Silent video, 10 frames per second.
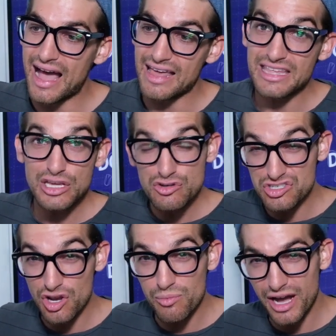I thank you
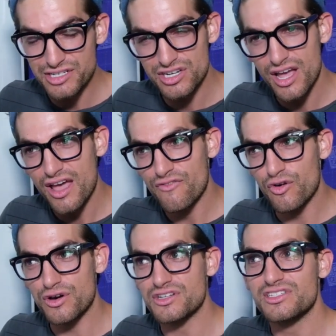so much
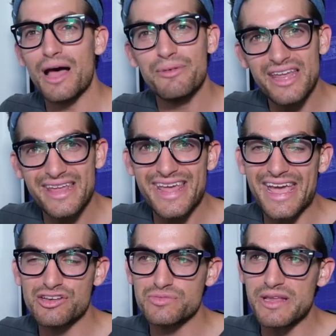for stopping in
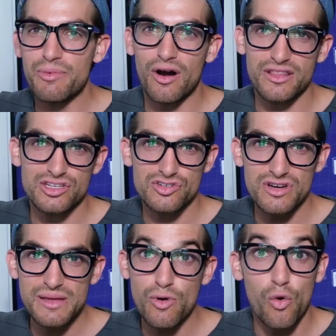and just being a part of this
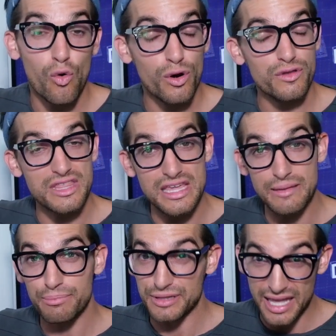stream or the
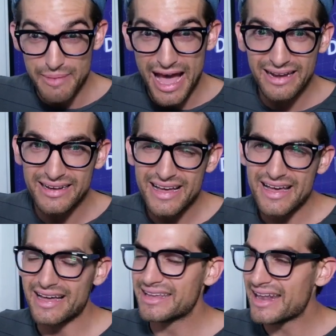playback.
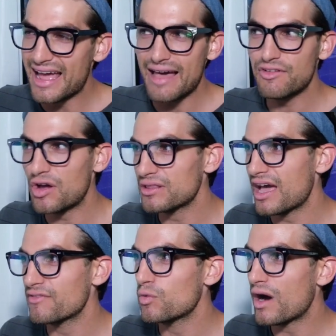Again, I haven't gone
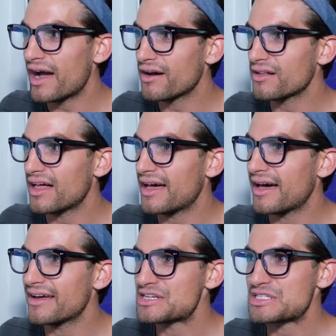live in a while. Uh,
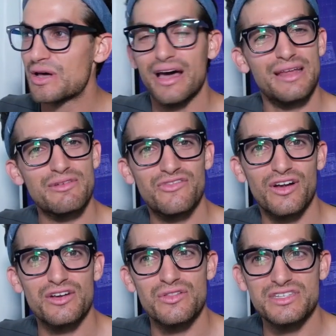I just thought it'd be fun
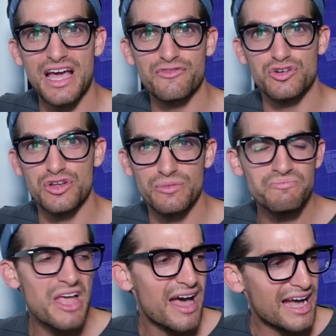to do this afternoon.
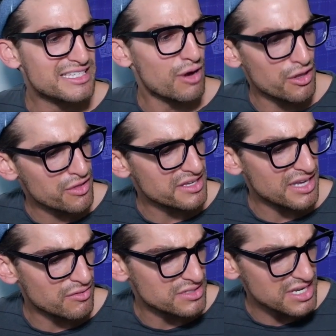I had some other things
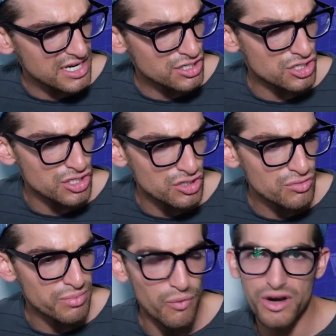I was needing to do,
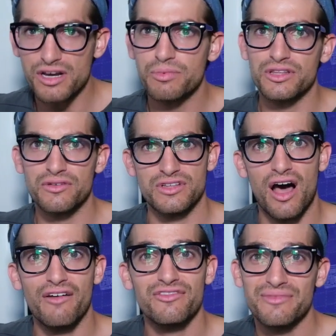but wanted to put those
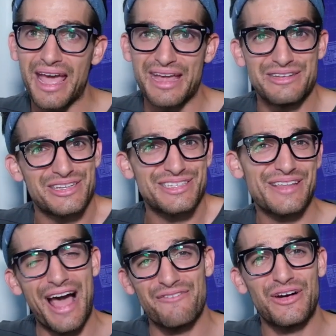off and just
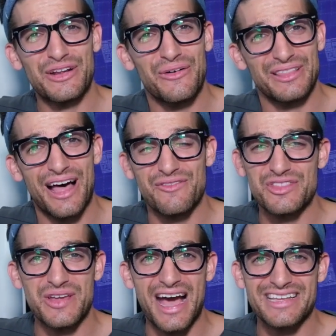have fun going live with
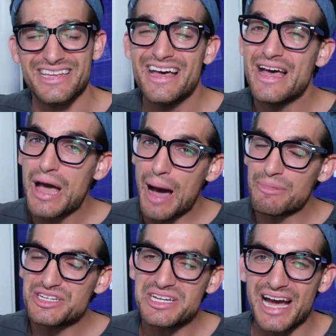you guys. I'm
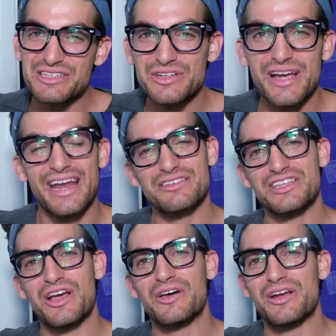Ben G Kaiser, and I'll see
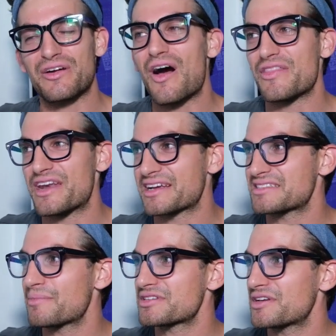y'all here on the next
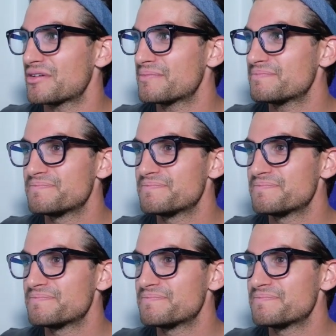episode.